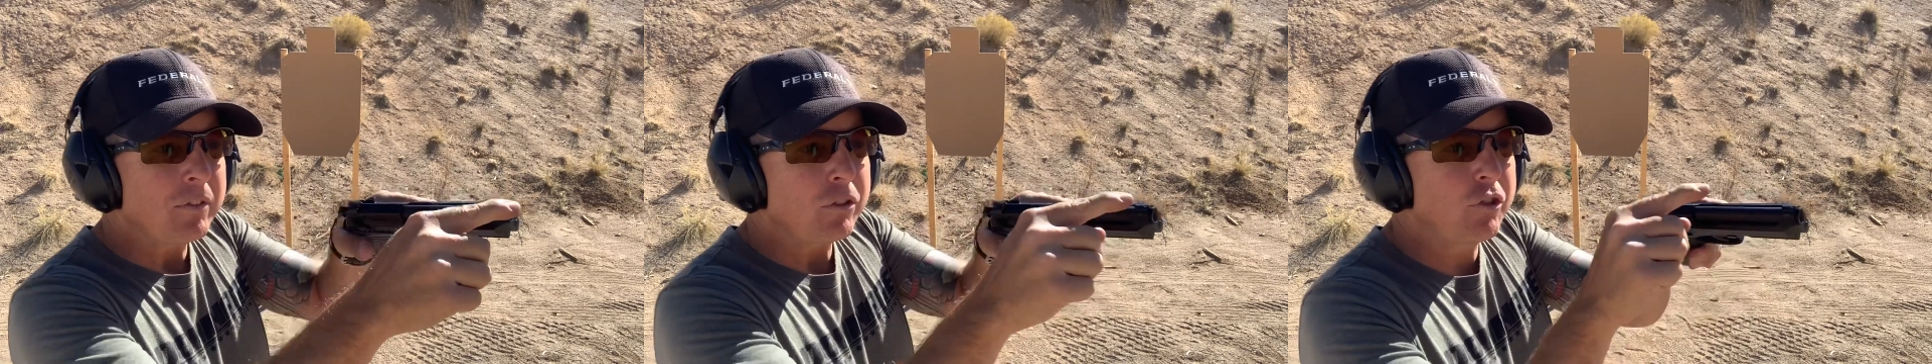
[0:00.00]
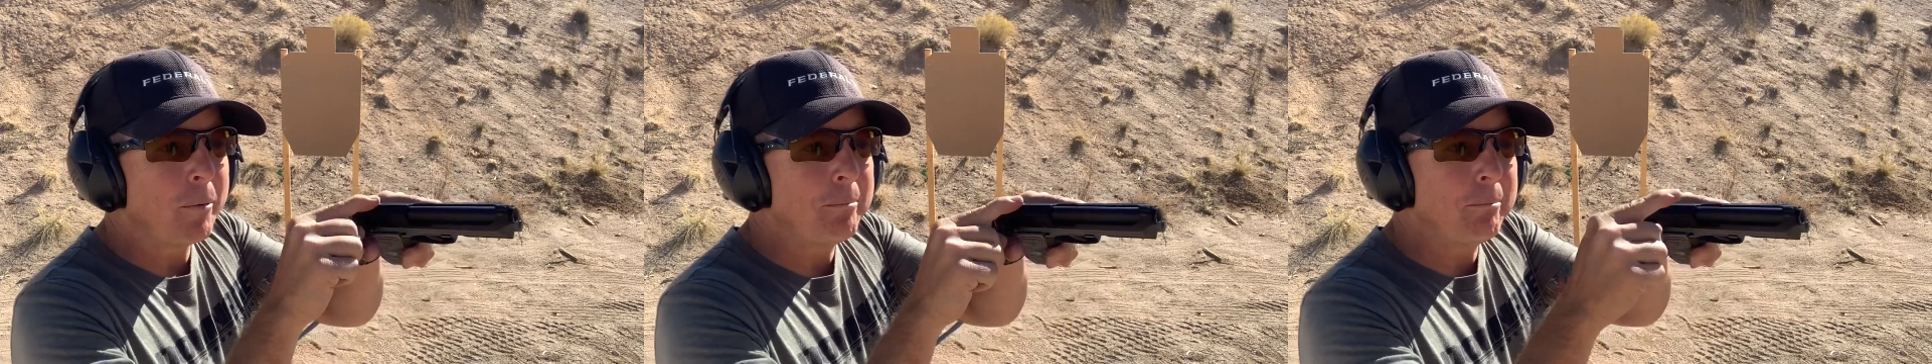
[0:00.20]

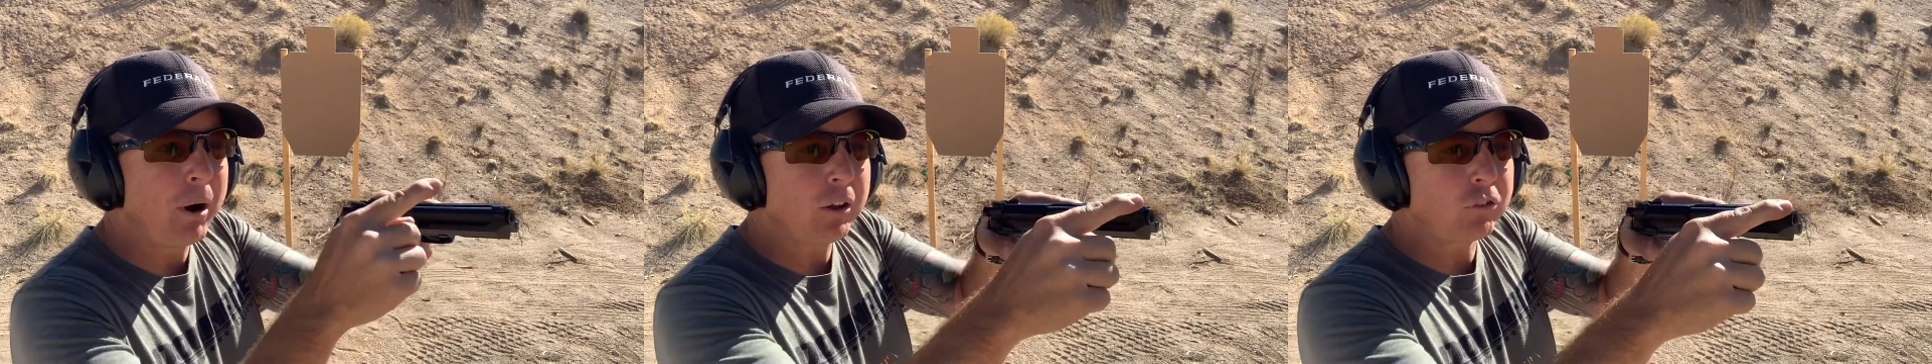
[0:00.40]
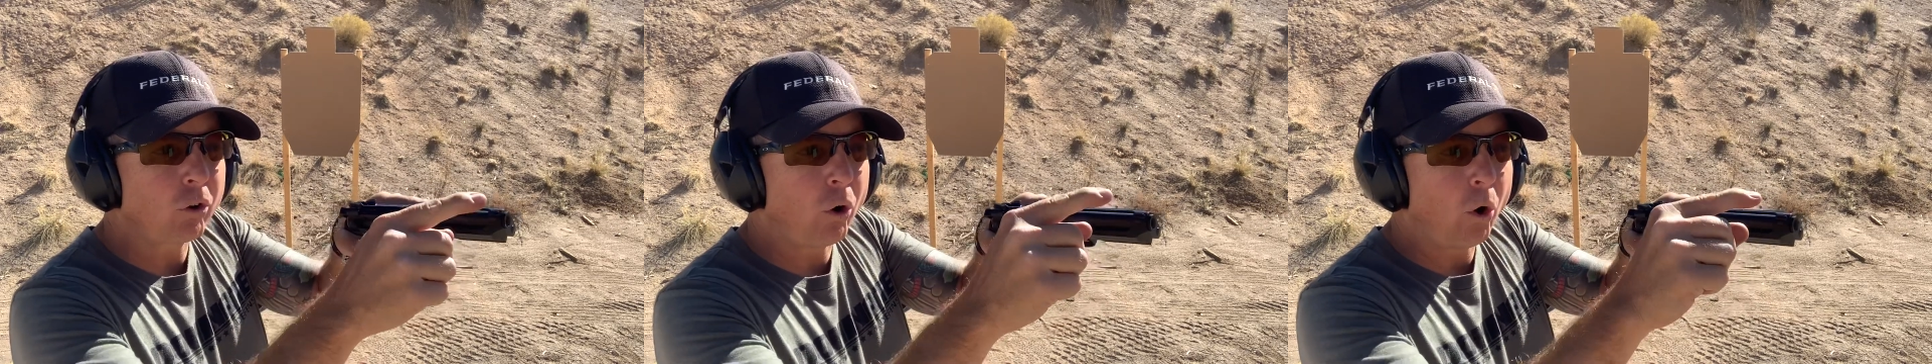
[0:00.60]
the
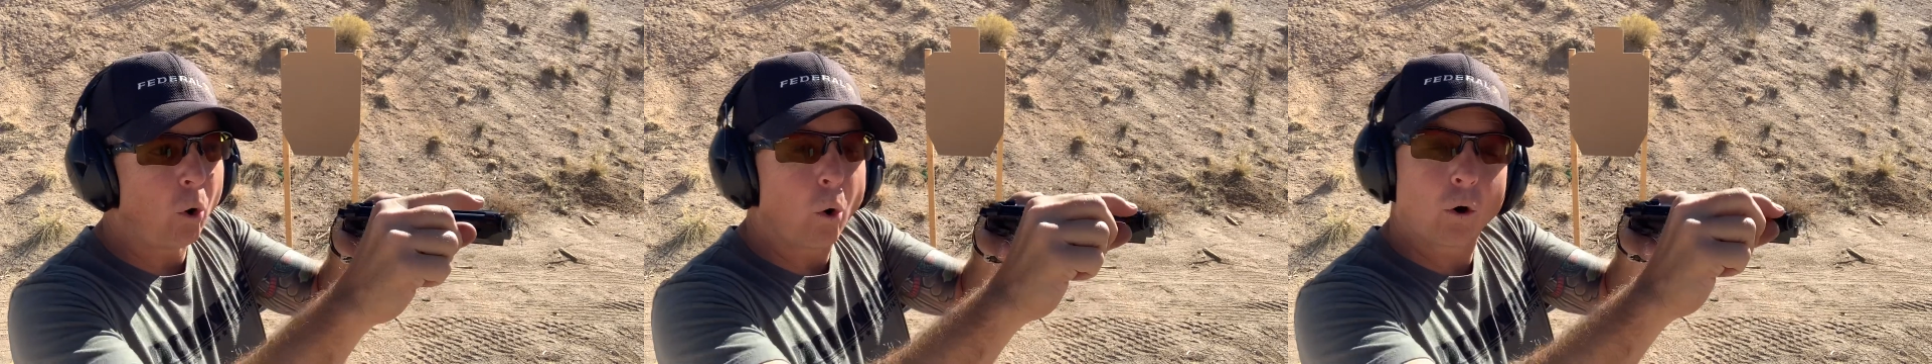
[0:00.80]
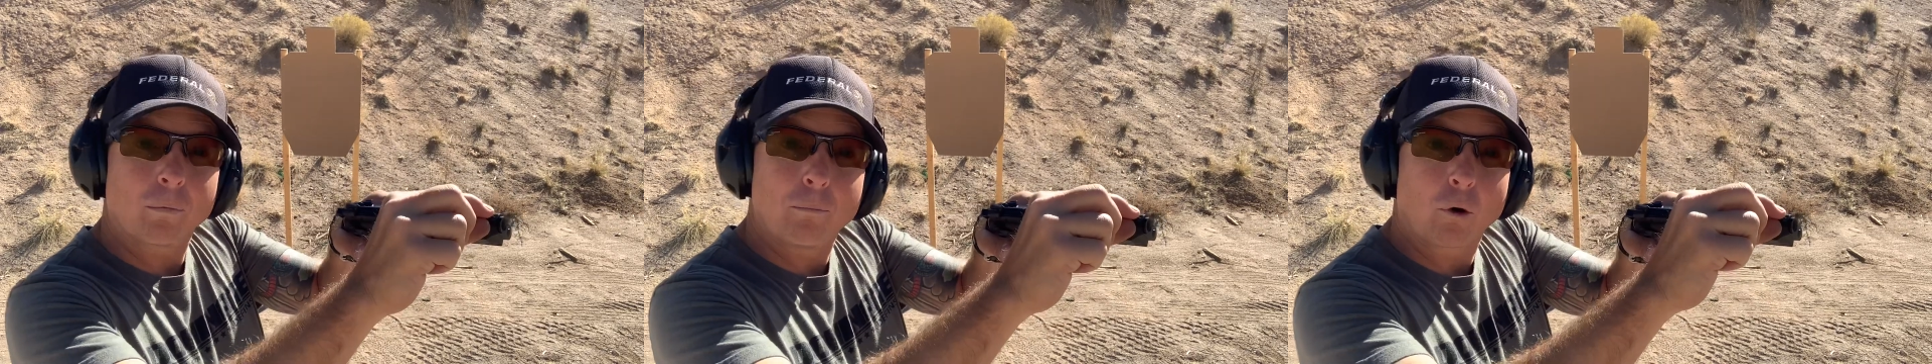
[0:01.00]
muzzle,
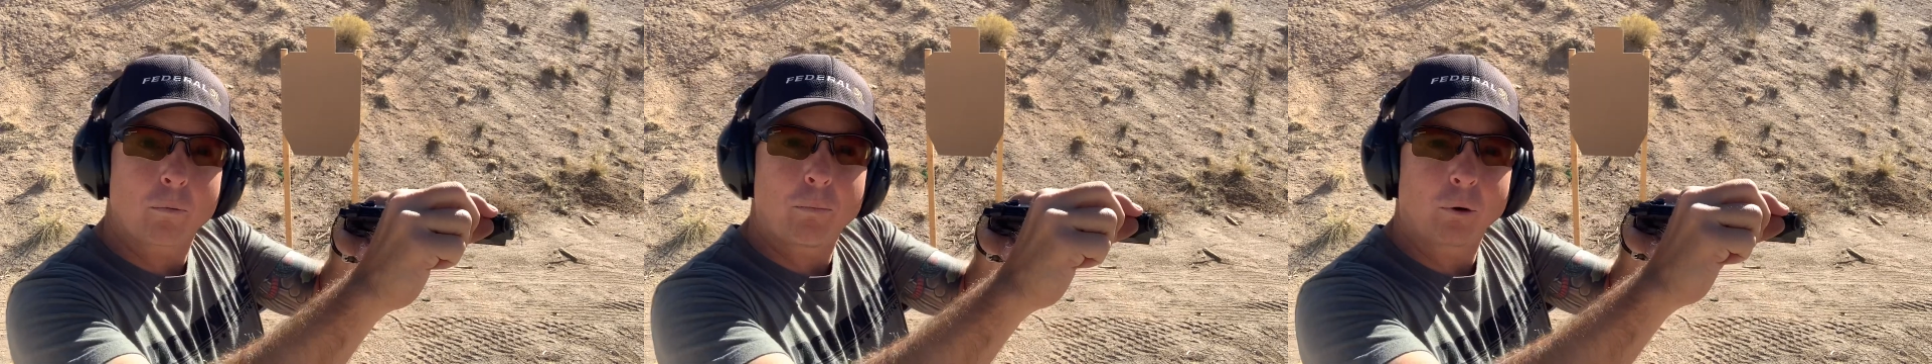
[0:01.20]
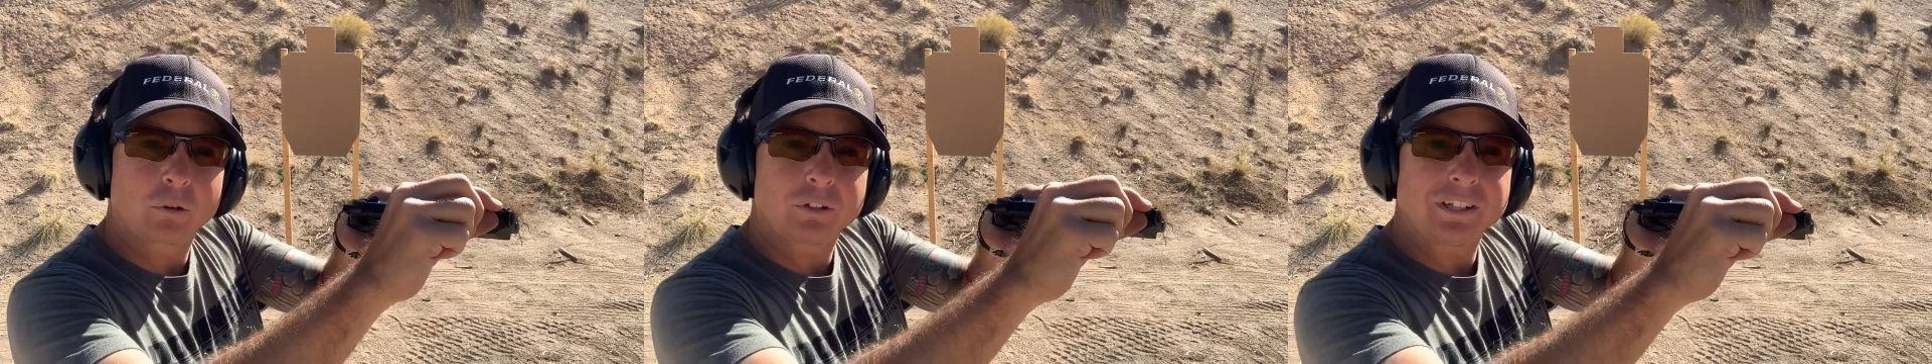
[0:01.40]
or more
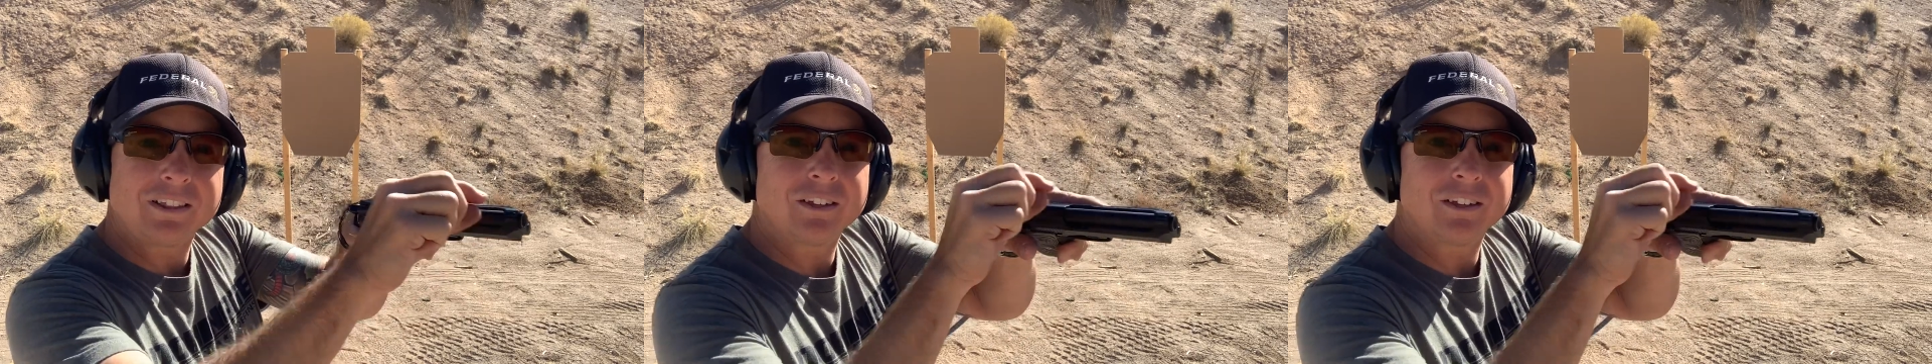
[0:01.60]
importantly,